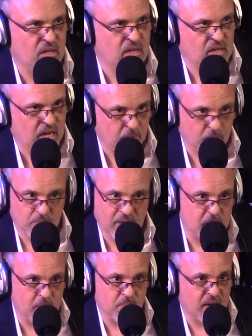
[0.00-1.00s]
I'm not
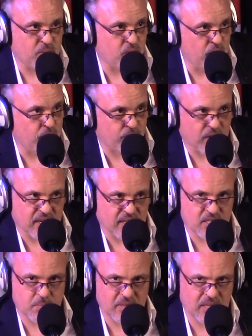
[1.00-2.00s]
blaming Babe Ruth for no. any
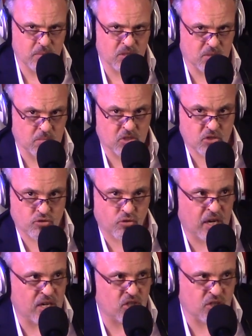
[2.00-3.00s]
of this, but there was some
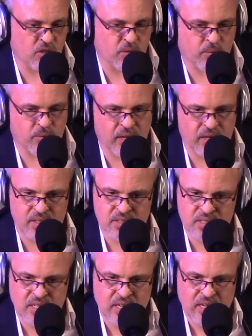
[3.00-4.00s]
strange and odd
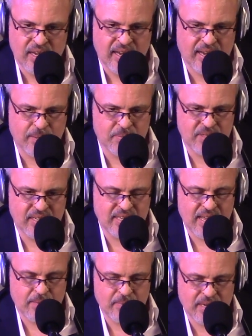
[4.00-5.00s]
things happened in
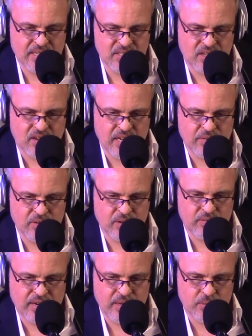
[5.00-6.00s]
that man's life and
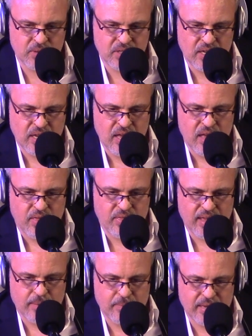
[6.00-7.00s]
around
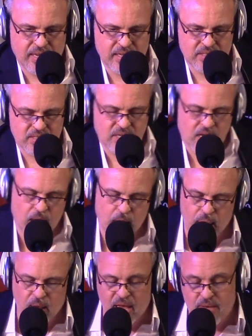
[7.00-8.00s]
that man's
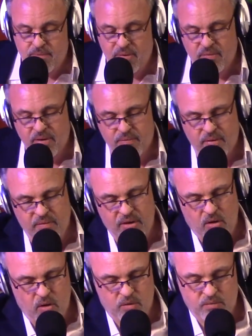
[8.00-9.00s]
life. Very, very
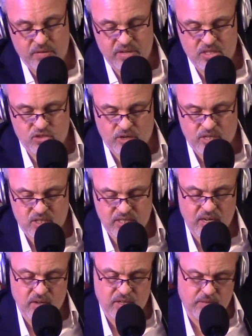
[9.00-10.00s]
odd, very strange.
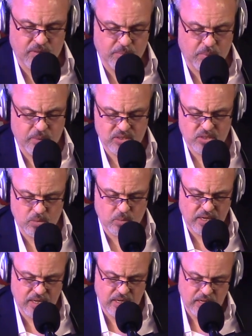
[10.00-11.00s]
Cannot give the points
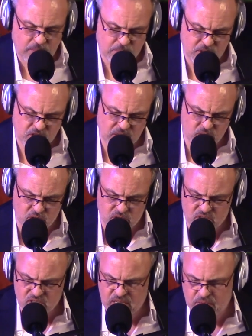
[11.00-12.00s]
away. Michelle's
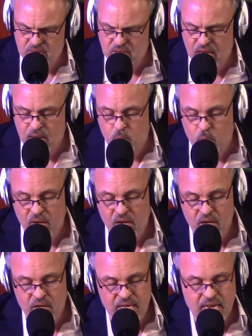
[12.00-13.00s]
on seven, and we
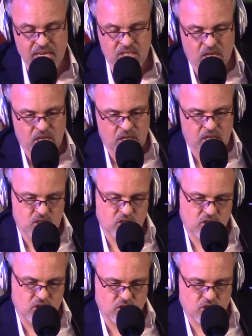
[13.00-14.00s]
are yet
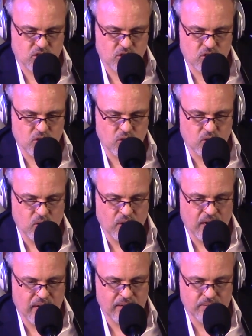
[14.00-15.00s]
to score.
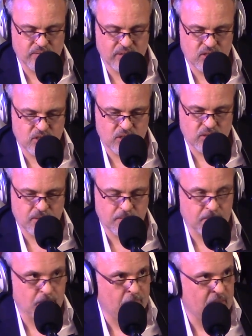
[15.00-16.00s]
I love that joke.
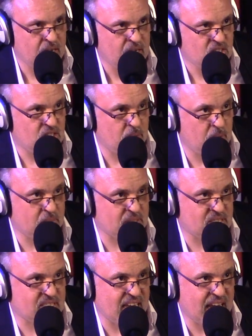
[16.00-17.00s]
Do you remember
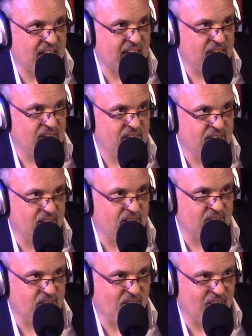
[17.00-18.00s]
Stan
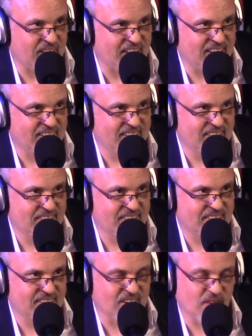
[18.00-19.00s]
and Ollie.
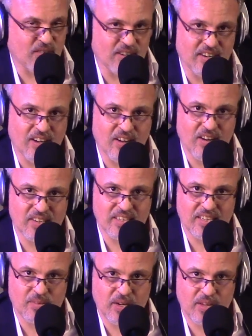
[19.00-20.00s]
Yes. Laurel and
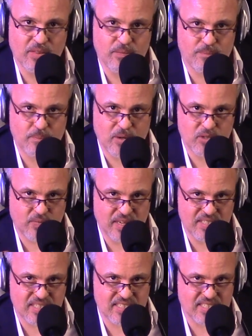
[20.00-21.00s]
Hardy. One of the f- most
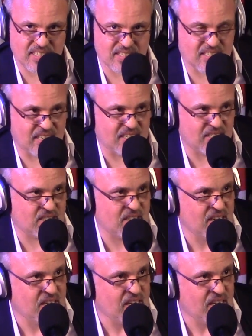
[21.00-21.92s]
fantastic scenes.